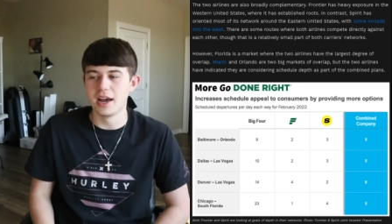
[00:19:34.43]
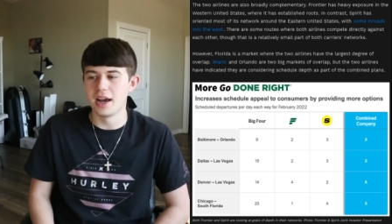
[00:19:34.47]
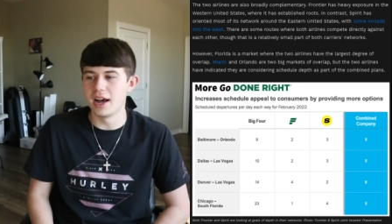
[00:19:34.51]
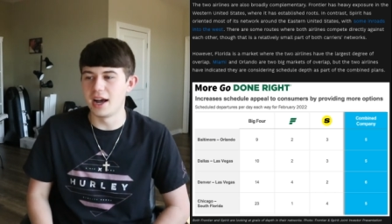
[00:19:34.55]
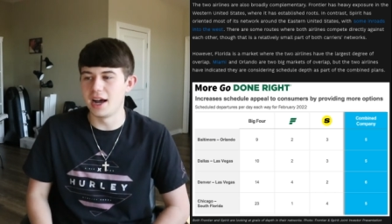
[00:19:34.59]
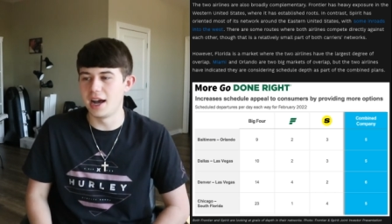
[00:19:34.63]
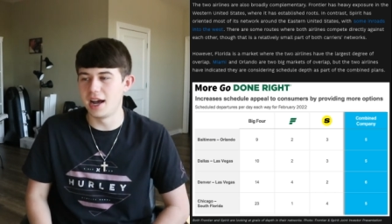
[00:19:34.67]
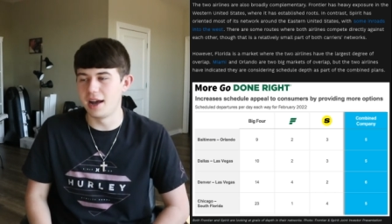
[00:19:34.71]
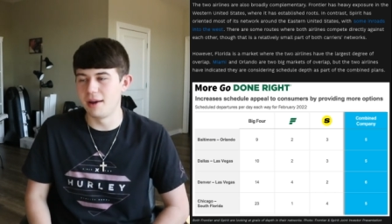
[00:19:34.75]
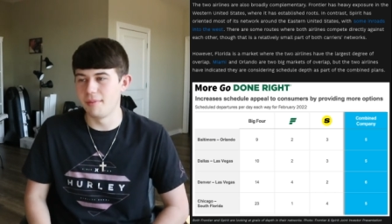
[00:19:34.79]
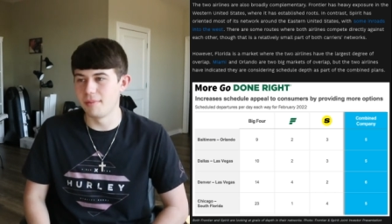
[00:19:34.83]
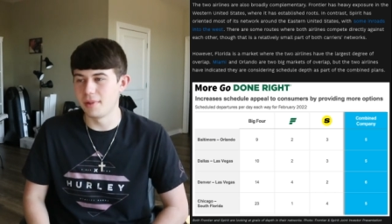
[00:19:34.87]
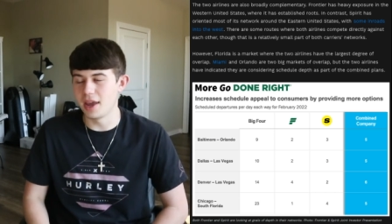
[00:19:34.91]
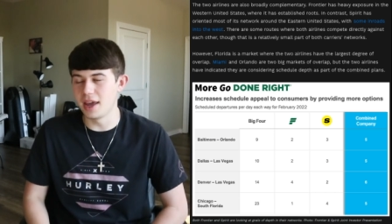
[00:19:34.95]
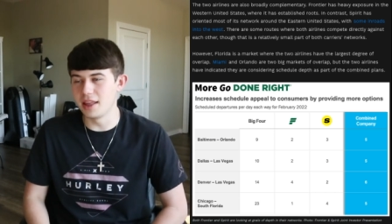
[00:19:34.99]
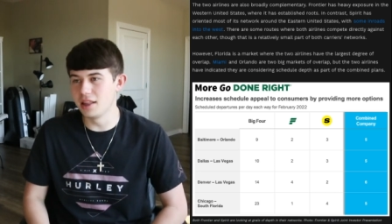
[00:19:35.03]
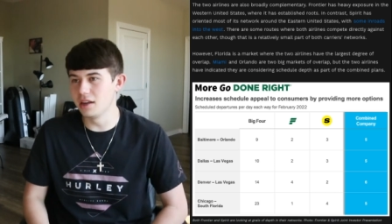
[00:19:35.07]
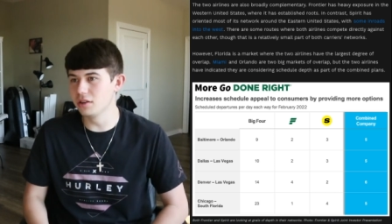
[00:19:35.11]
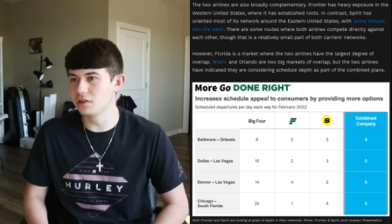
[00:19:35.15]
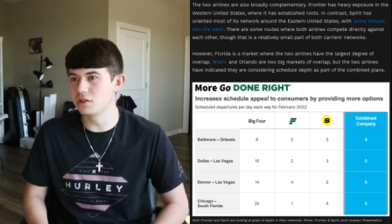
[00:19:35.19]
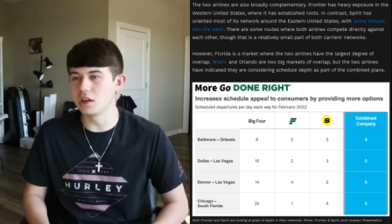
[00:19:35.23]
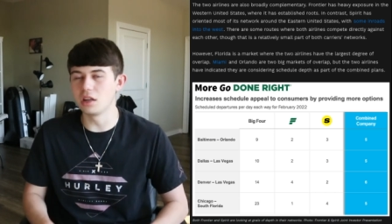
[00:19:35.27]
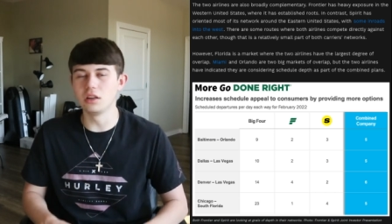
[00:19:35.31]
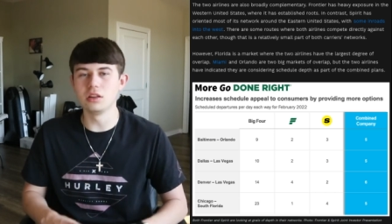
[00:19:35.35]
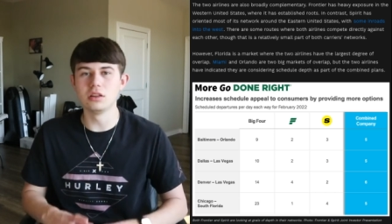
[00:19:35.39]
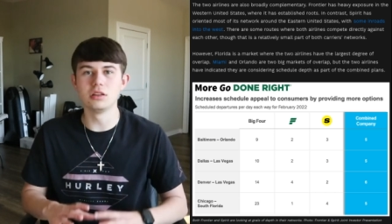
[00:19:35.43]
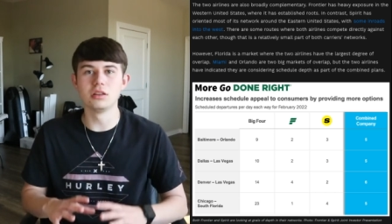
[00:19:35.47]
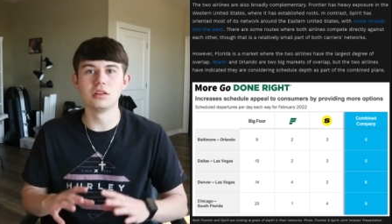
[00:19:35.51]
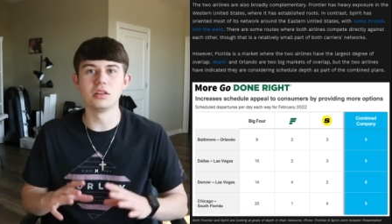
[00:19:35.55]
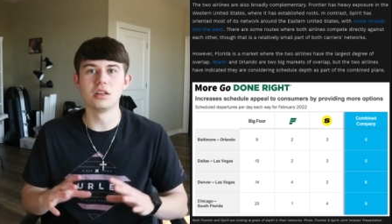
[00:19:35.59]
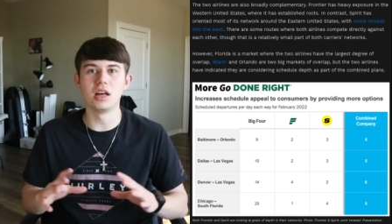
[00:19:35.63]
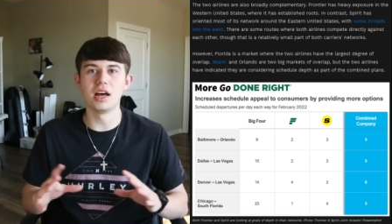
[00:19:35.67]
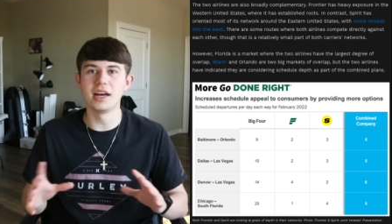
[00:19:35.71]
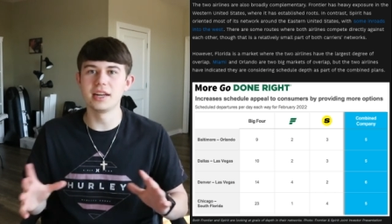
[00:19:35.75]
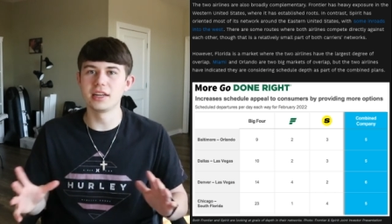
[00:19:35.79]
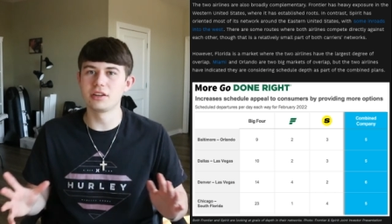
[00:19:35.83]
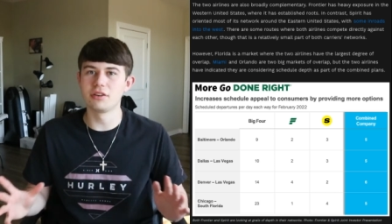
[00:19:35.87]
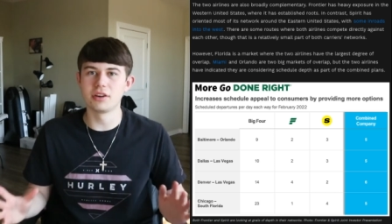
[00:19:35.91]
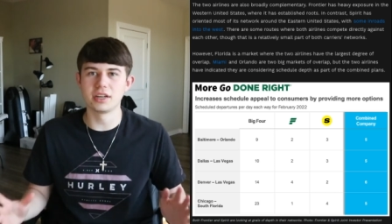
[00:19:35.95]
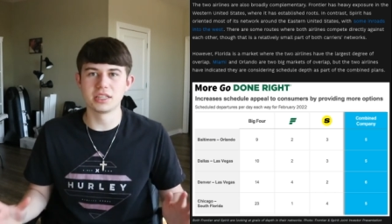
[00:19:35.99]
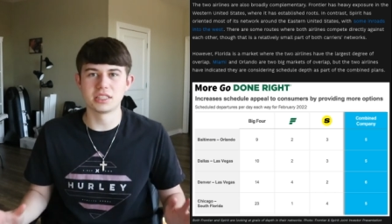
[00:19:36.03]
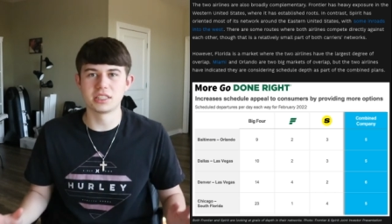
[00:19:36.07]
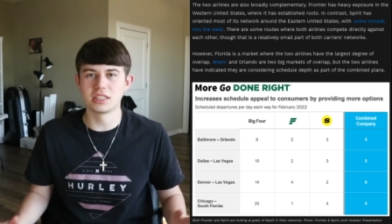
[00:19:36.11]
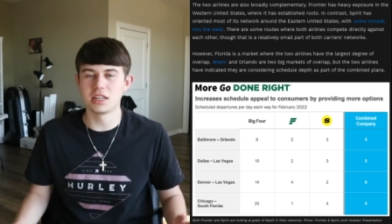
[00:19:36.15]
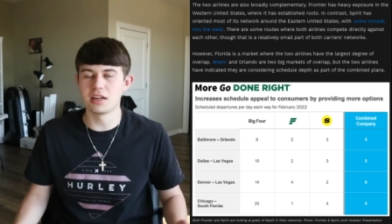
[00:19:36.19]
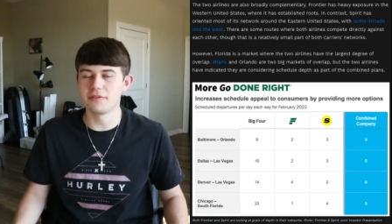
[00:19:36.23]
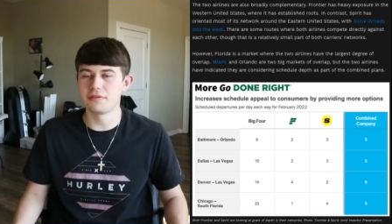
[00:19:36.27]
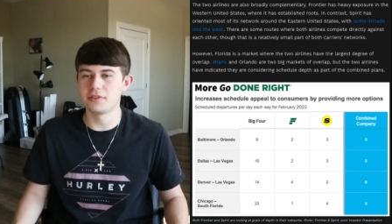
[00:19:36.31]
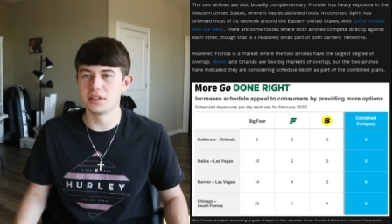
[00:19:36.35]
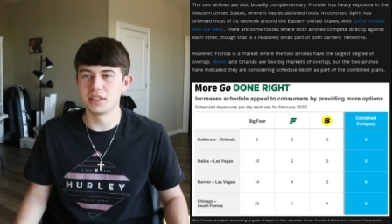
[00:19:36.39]
And there's a lot of great
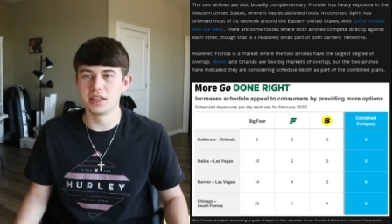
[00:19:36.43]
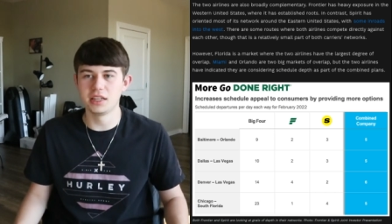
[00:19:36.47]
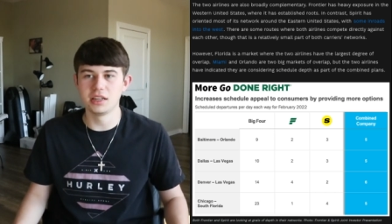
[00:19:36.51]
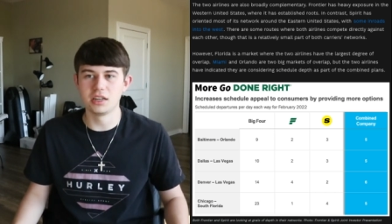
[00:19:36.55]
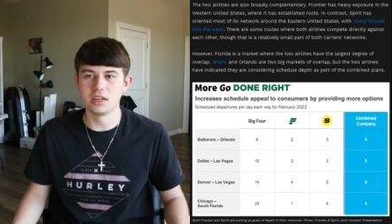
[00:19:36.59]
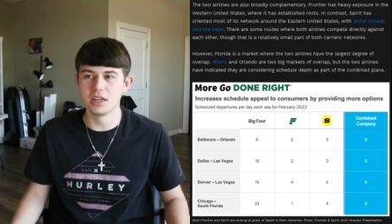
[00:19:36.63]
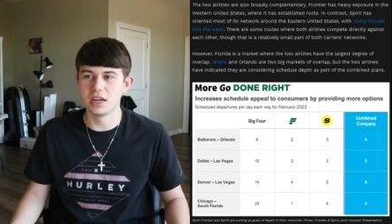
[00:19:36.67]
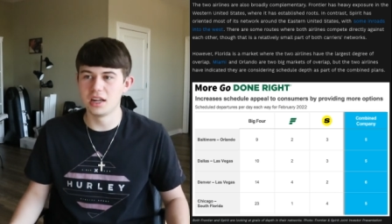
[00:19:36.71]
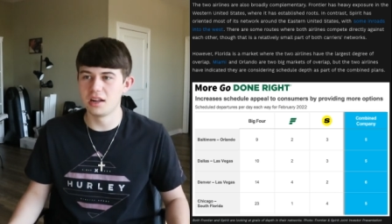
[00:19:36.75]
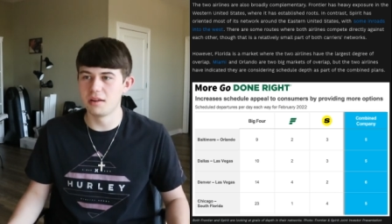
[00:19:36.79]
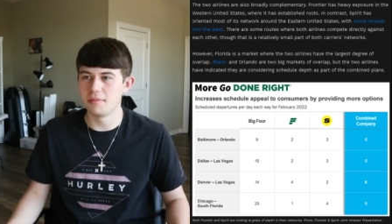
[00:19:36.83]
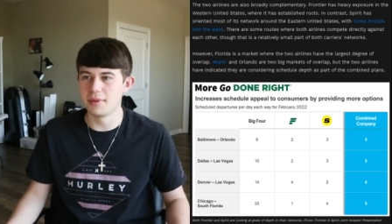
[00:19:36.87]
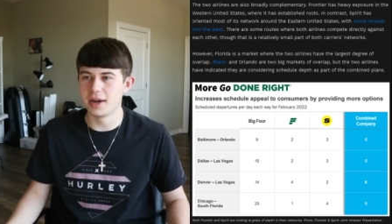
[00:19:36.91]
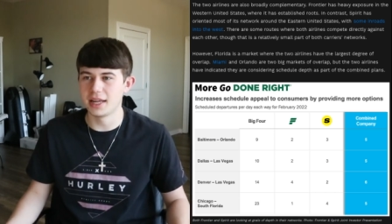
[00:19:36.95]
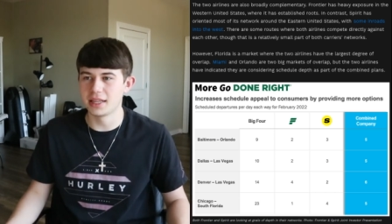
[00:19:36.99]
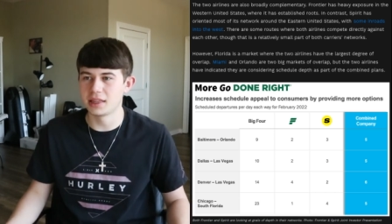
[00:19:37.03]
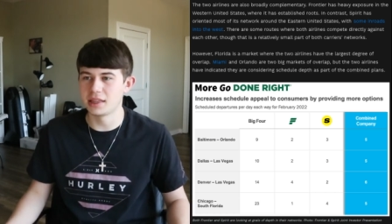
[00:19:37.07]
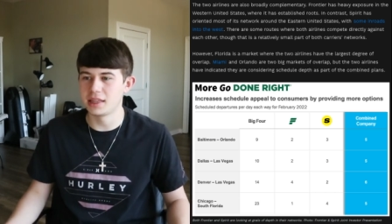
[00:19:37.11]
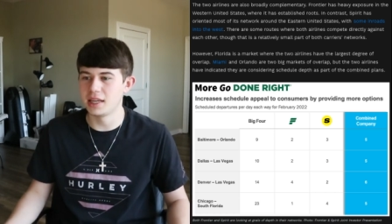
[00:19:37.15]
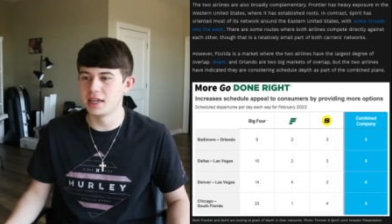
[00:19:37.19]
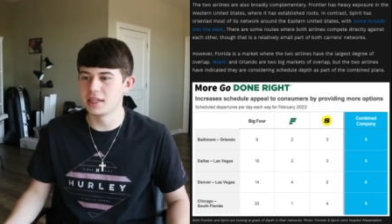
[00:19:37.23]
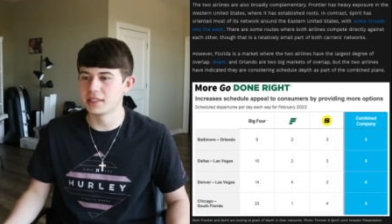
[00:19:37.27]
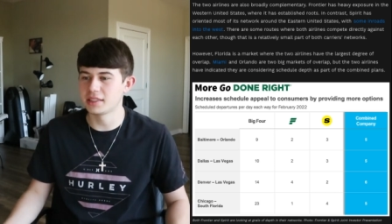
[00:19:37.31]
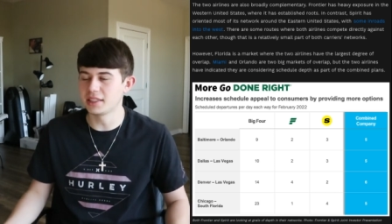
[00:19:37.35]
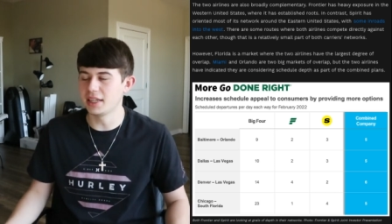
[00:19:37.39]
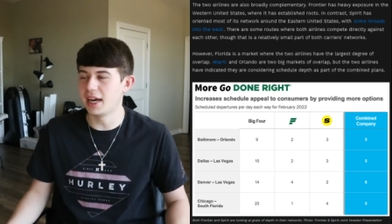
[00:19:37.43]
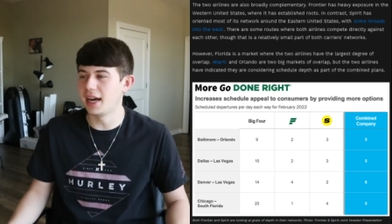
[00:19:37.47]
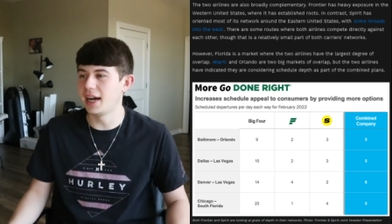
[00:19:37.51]
stuff on the internet about this.